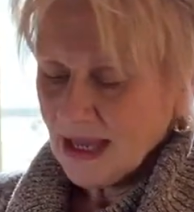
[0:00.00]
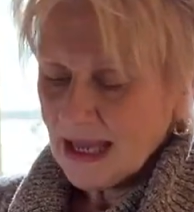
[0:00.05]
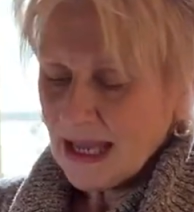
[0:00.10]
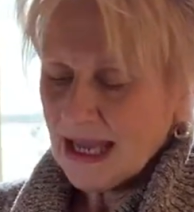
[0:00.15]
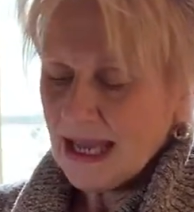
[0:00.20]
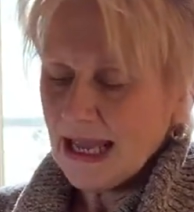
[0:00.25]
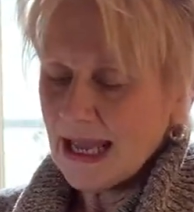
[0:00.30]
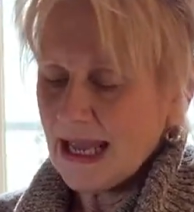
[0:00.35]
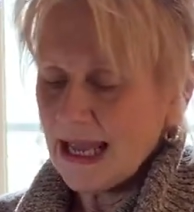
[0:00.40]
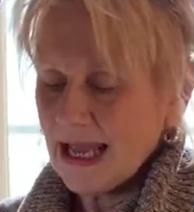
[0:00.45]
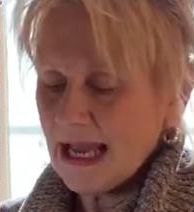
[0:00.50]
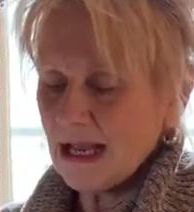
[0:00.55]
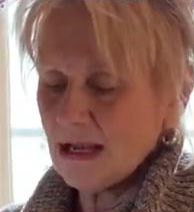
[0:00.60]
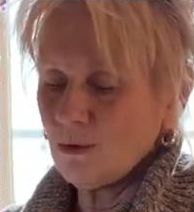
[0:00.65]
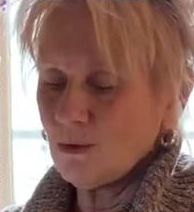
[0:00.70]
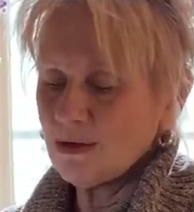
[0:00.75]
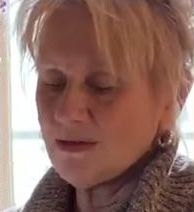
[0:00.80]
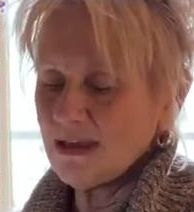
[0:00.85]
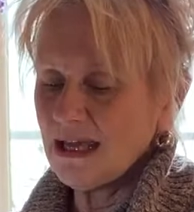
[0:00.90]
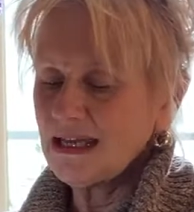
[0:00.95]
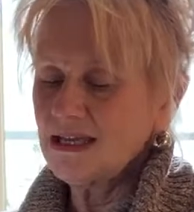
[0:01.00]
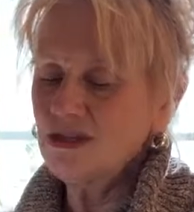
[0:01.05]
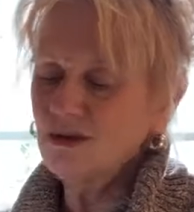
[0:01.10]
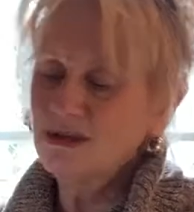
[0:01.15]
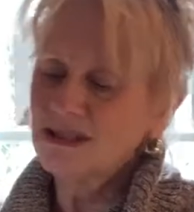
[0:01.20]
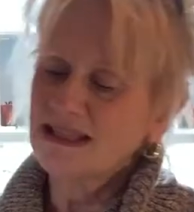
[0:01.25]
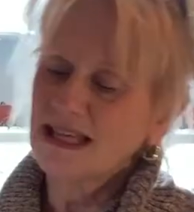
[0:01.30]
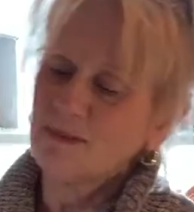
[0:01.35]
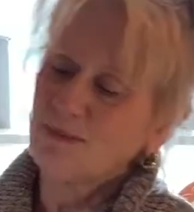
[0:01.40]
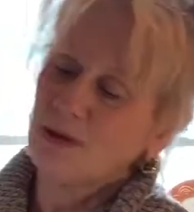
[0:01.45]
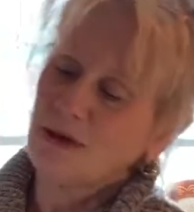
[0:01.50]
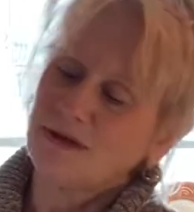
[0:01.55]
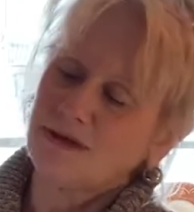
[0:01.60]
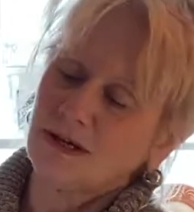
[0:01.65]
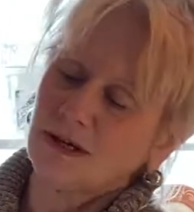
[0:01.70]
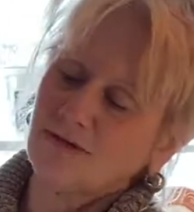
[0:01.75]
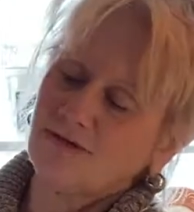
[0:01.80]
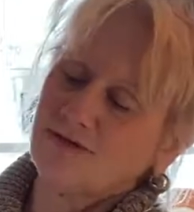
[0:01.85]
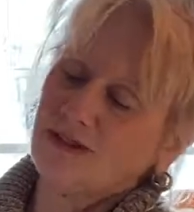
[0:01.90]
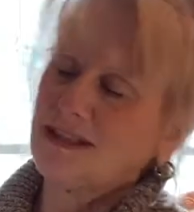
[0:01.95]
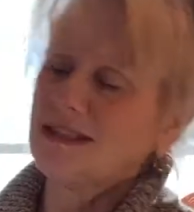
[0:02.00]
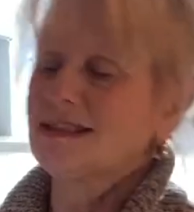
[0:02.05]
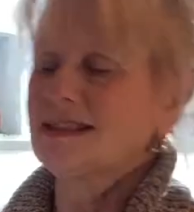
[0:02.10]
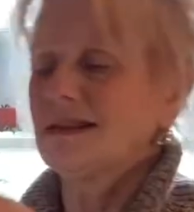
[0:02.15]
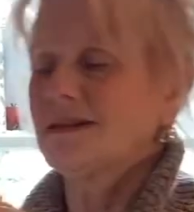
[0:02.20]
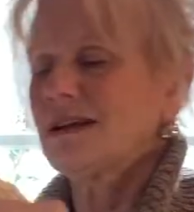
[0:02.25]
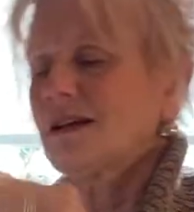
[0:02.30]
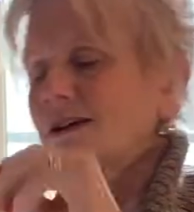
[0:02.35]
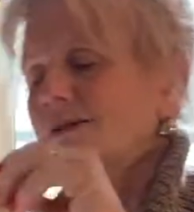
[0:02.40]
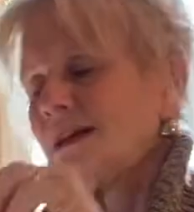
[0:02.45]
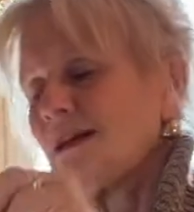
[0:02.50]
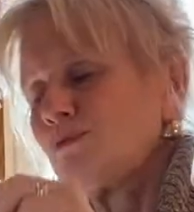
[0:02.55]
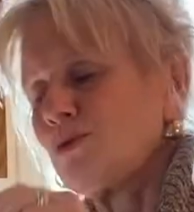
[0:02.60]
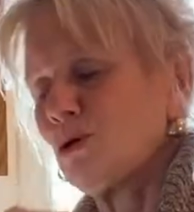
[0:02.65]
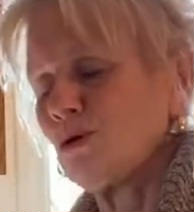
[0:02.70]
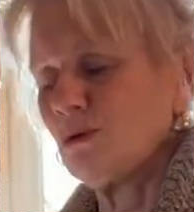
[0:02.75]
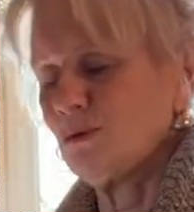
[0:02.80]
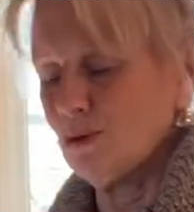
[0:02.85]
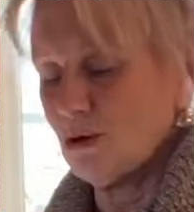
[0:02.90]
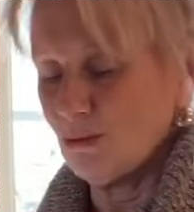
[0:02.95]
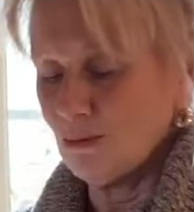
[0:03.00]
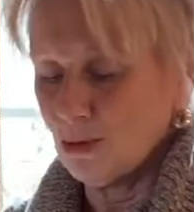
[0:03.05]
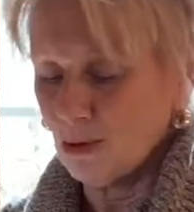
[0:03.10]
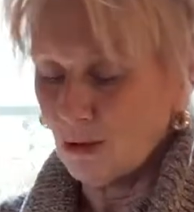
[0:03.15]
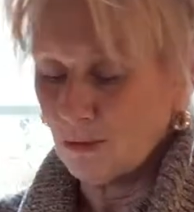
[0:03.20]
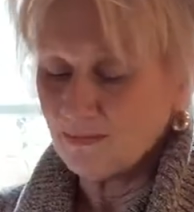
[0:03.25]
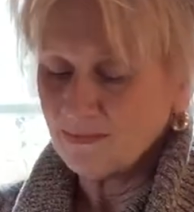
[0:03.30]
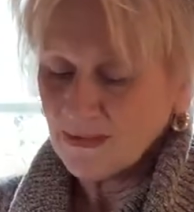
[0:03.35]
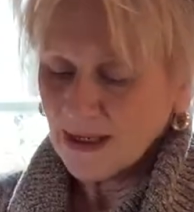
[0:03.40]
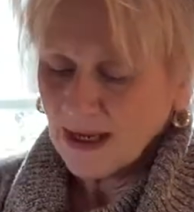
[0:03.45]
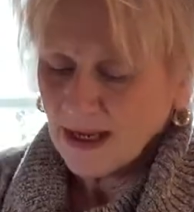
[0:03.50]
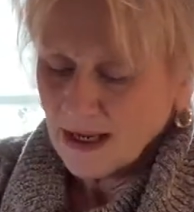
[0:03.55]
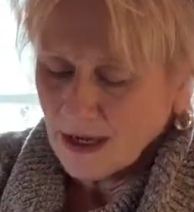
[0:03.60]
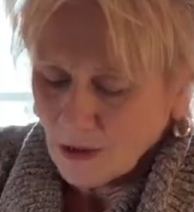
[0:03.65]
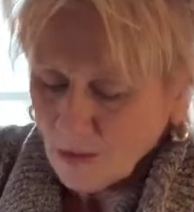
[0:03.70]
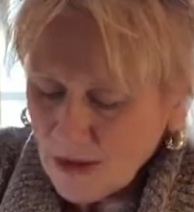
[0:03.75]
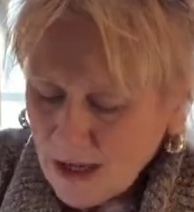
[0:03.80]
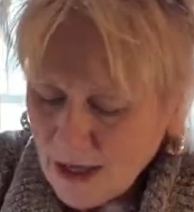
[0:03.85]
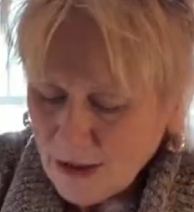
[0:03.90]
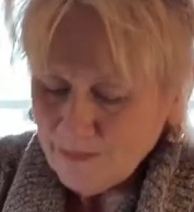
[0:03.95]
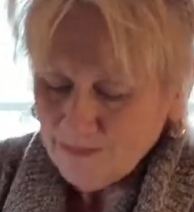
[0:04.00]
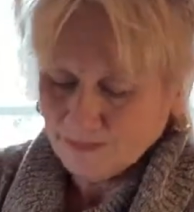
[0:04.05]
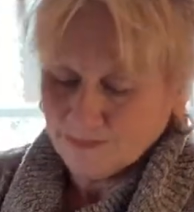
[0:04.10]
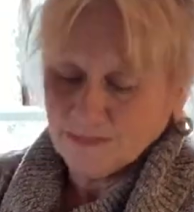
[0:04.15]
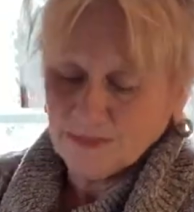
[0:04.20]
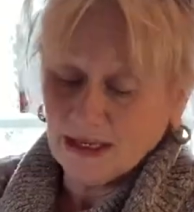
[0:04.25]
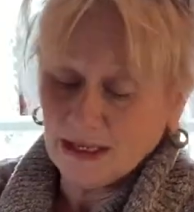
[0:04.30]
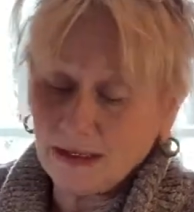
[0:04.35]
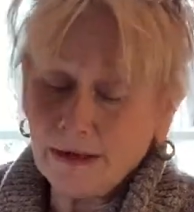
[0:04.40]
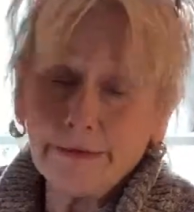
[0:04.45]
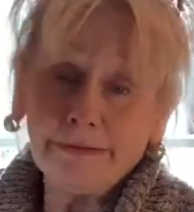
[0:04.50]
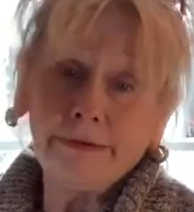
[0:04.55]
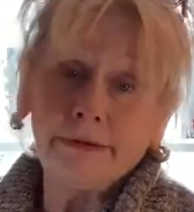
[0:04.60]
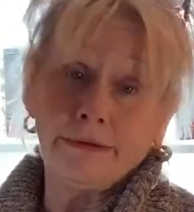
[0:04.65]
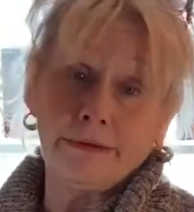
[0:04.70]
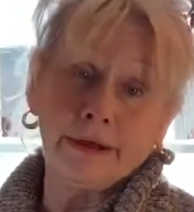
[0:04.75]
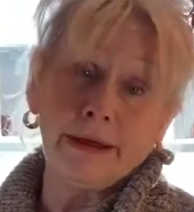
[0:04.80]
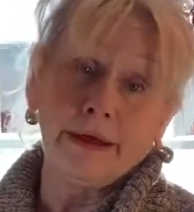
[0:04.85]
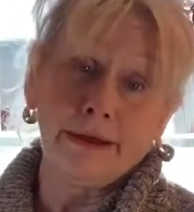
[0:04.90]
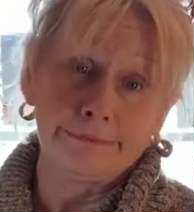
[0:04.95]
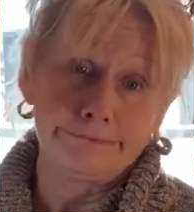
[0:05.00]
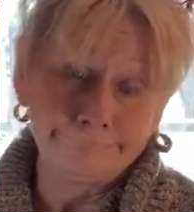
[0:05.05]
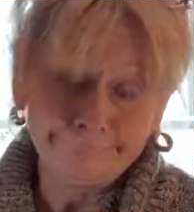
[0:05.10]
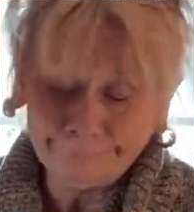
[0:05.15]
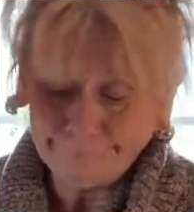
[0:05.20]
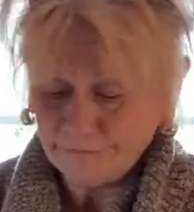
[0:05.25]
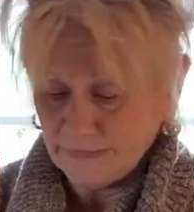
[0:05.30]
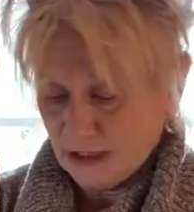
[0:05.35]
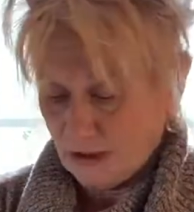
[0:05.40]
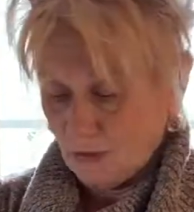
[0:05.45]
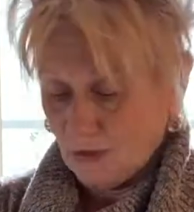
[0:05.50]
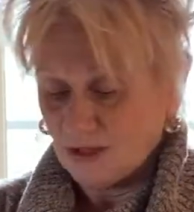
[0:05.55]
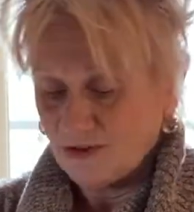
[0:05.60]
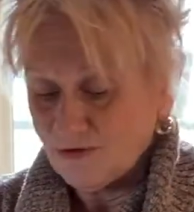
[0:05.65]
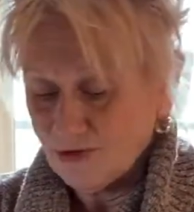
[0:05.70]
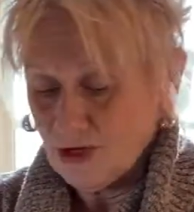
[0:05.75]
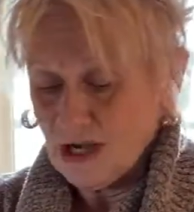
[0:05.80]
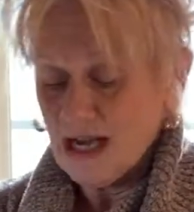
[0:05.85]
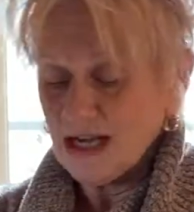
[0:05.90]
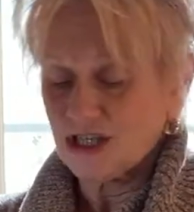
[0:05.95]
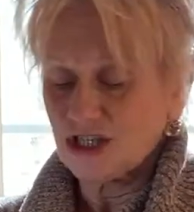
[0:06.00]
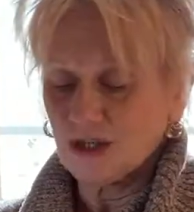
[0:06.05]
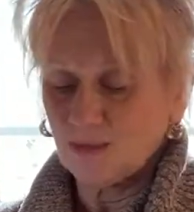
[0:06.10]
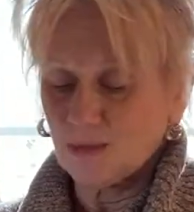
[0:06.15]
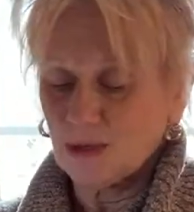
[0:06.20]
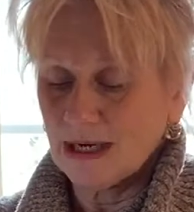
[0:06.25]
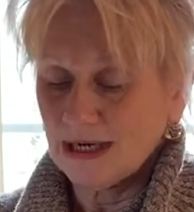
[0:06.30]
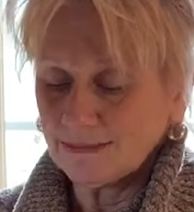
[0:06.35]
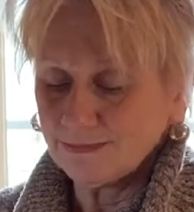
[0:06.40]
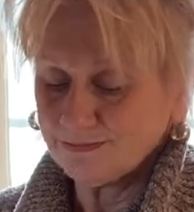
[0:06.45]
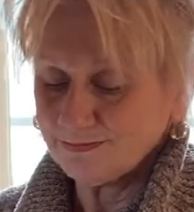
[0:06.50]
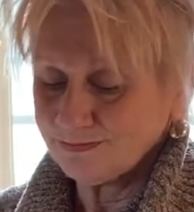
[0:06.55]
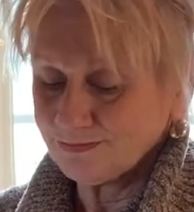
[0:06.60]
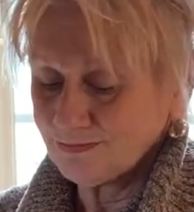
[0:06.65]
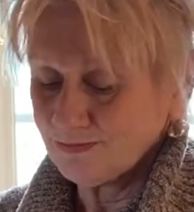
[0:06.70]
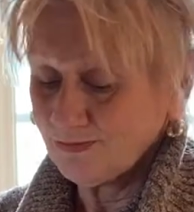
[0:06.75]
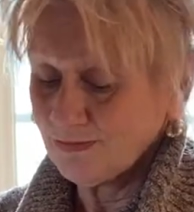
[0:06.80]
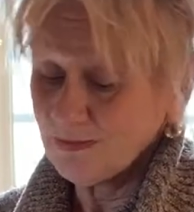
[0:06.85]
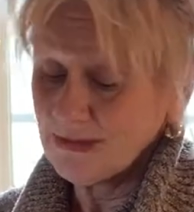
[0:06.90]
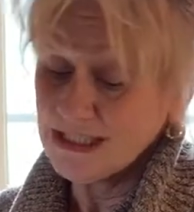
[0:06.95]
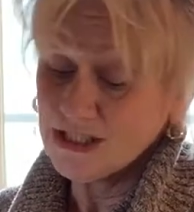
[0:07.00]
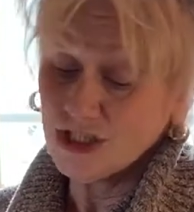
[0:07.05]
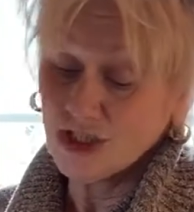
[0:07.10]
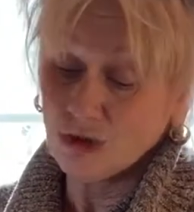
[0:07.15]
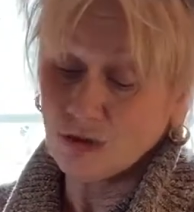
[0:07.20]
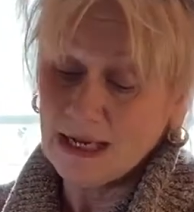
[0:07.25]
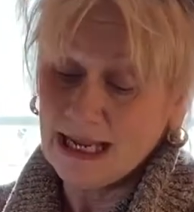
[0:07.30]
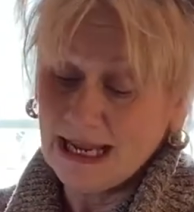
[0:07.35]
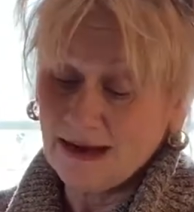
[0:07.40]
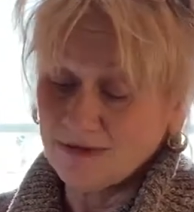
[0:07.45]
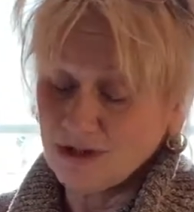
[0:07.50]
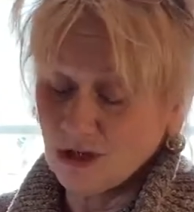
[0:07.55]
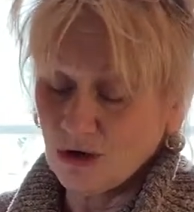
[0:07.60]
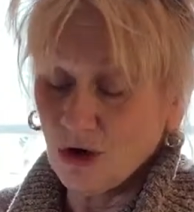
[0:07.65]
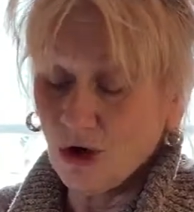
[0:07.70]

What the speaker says: And what they do is they put their fists in there and they pull and pull and pull. Well, you don't do that with focaccia bread. At least you don't have to.